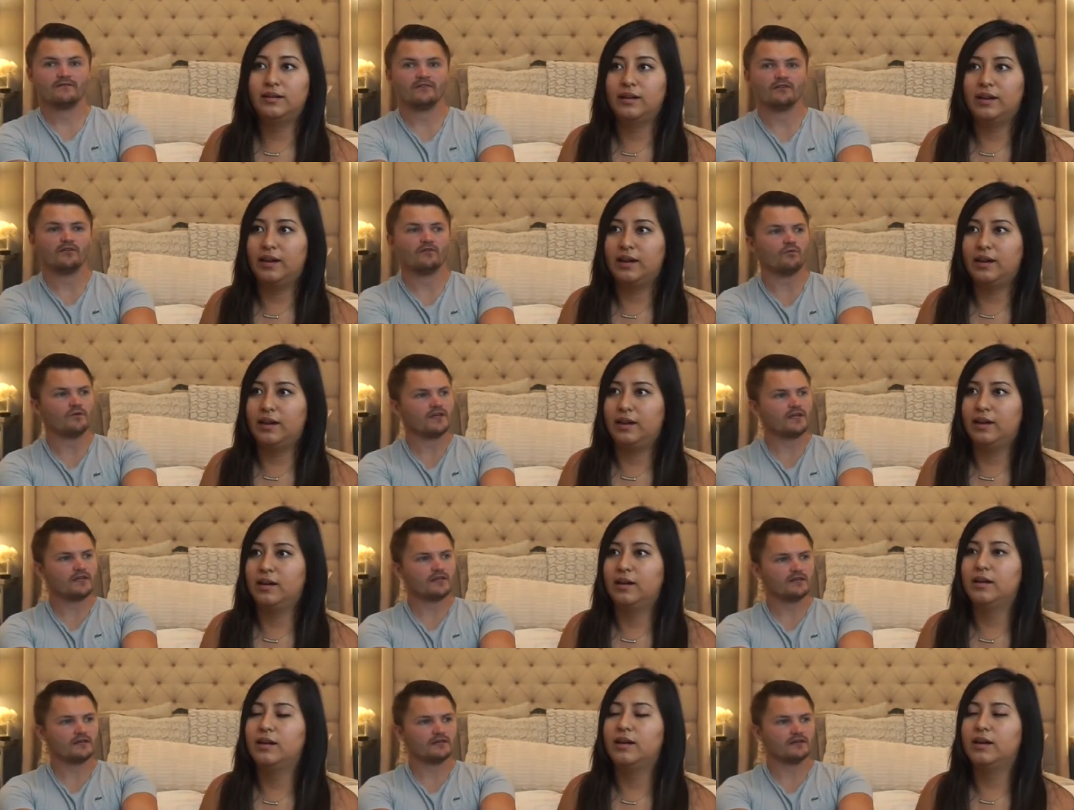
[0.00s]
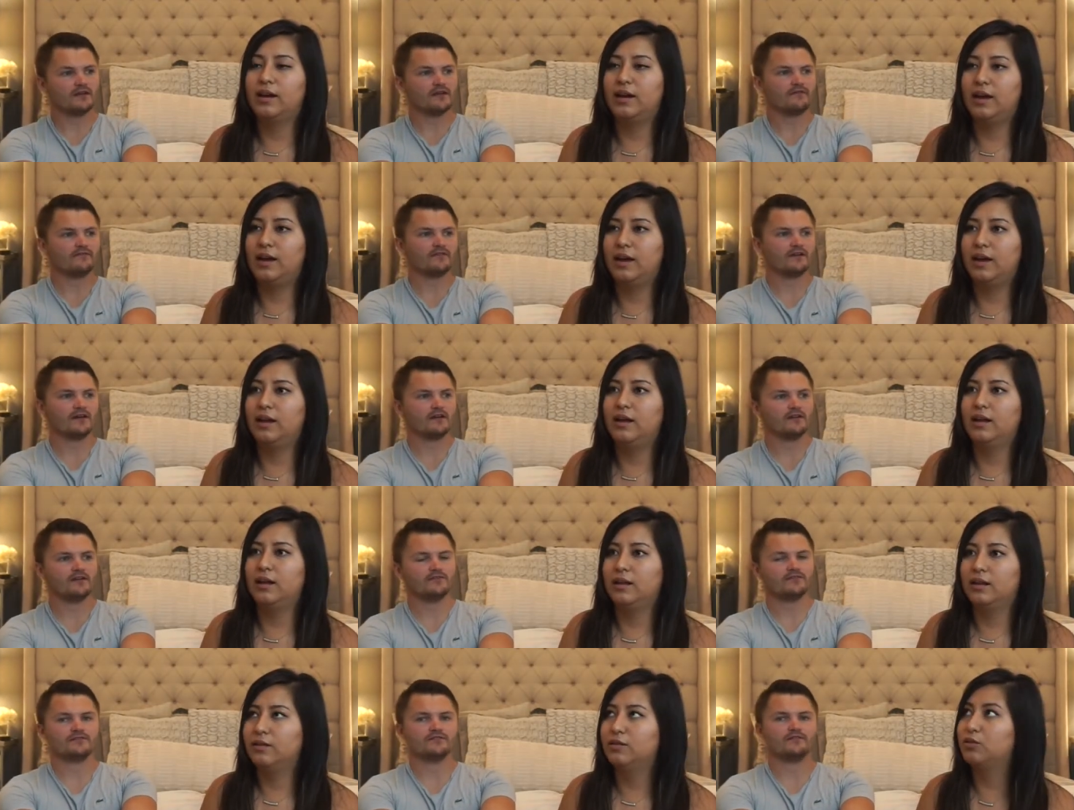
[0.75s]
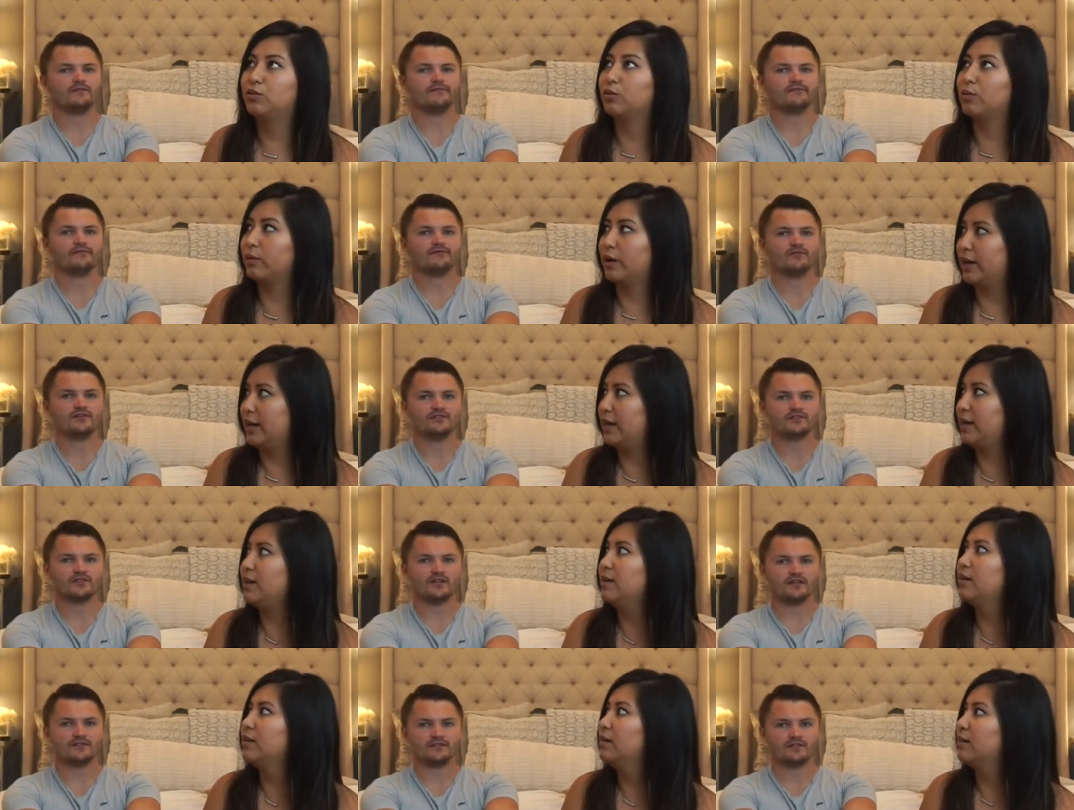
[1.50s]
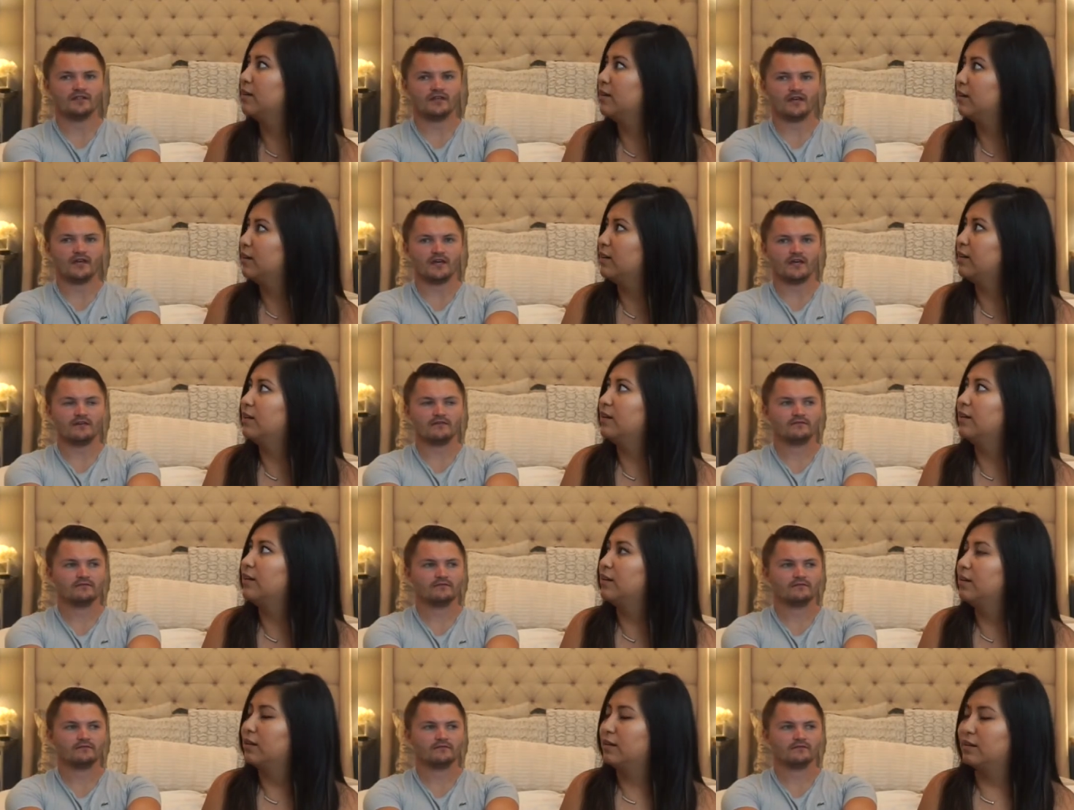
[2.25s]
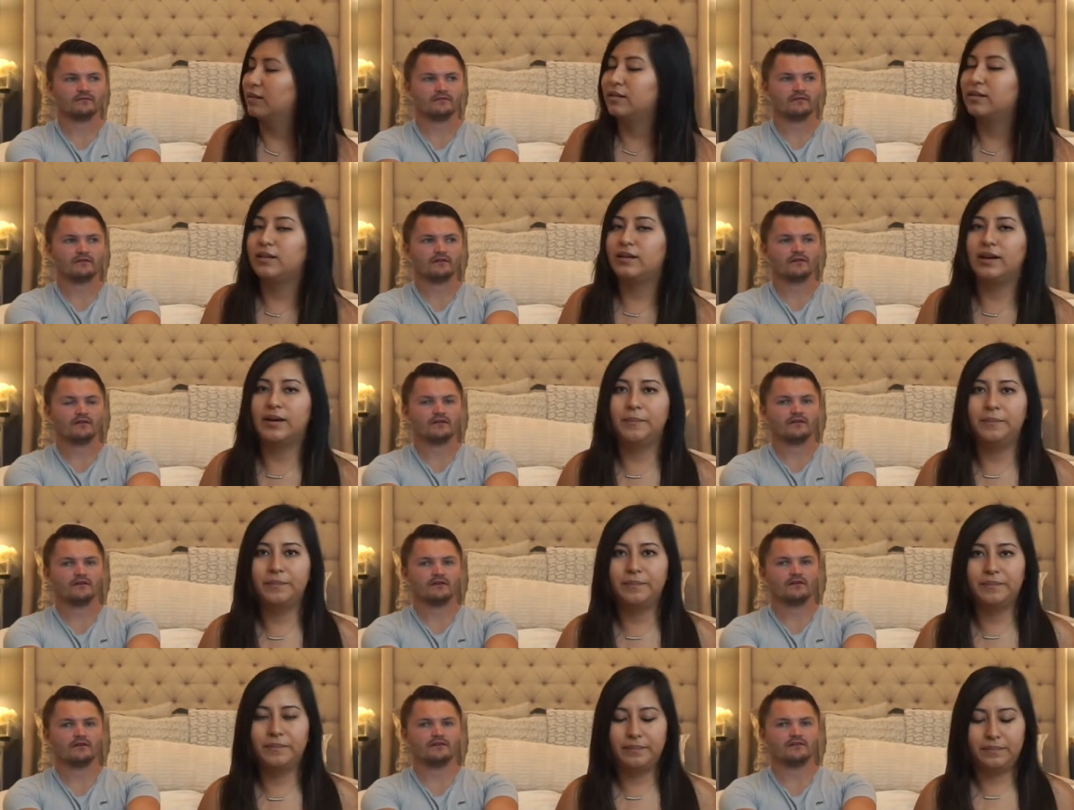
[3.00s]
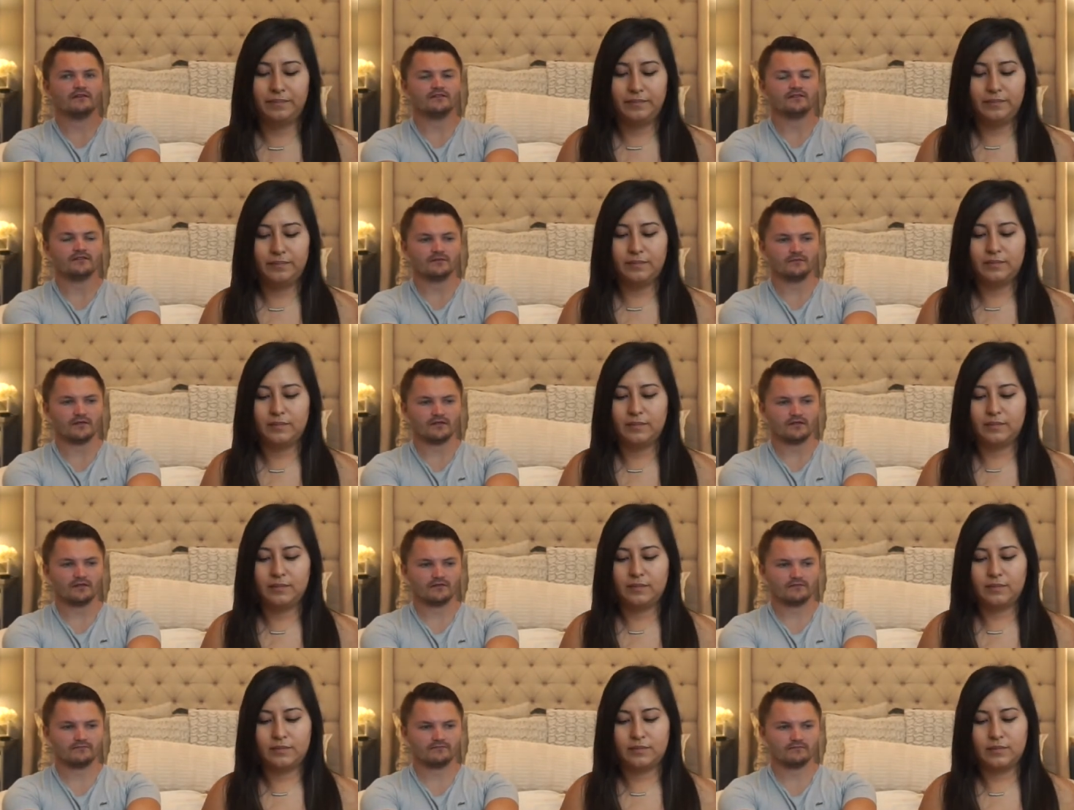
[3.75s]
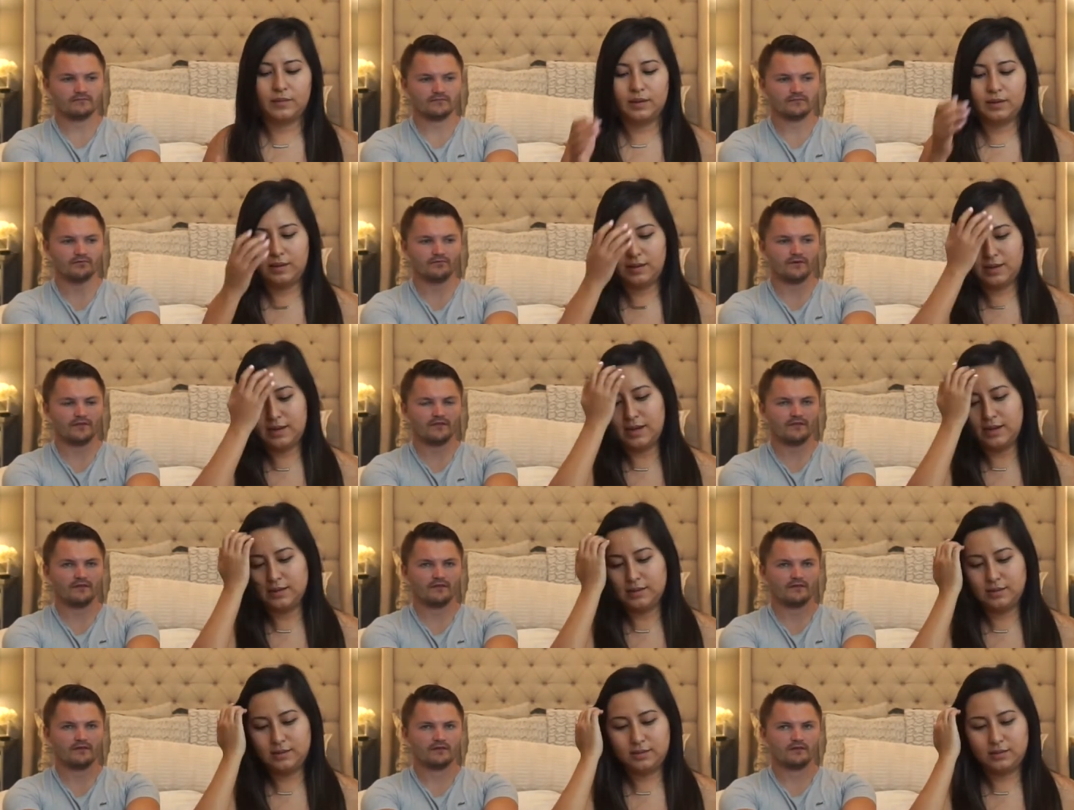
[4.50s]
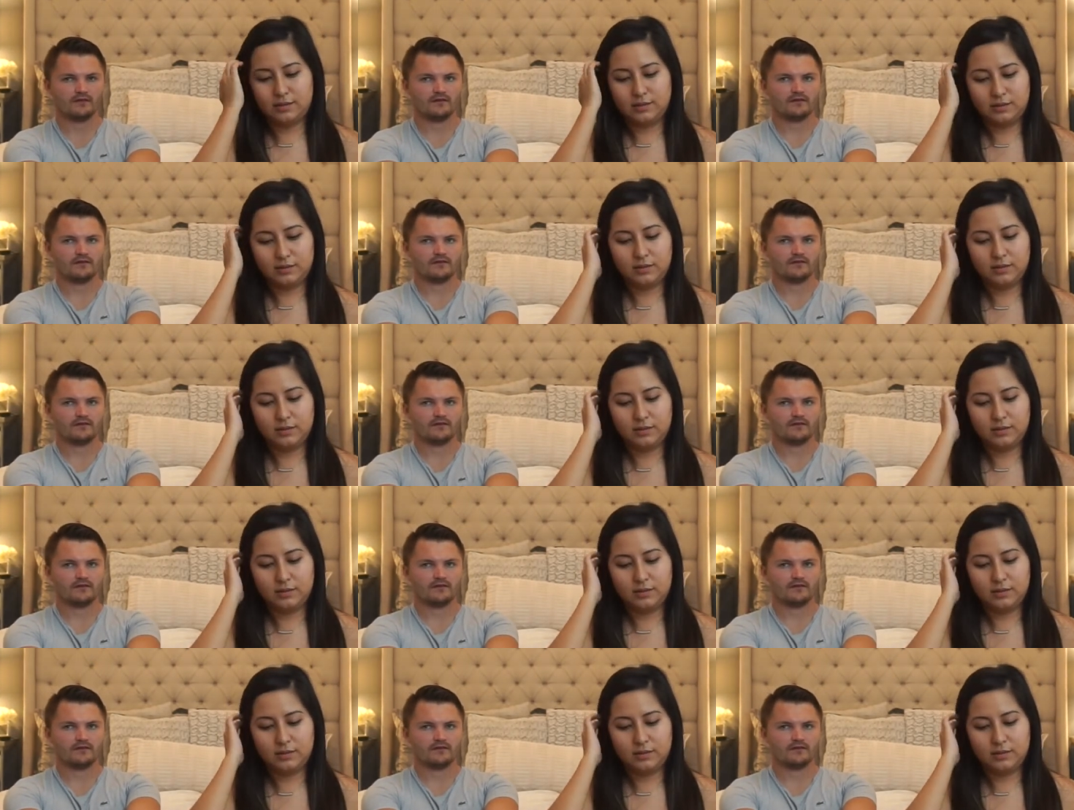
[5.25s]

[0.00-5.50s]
Speaker 1: For a week, and after that goes to three, three shots a day. Yep. In the stomach. With yes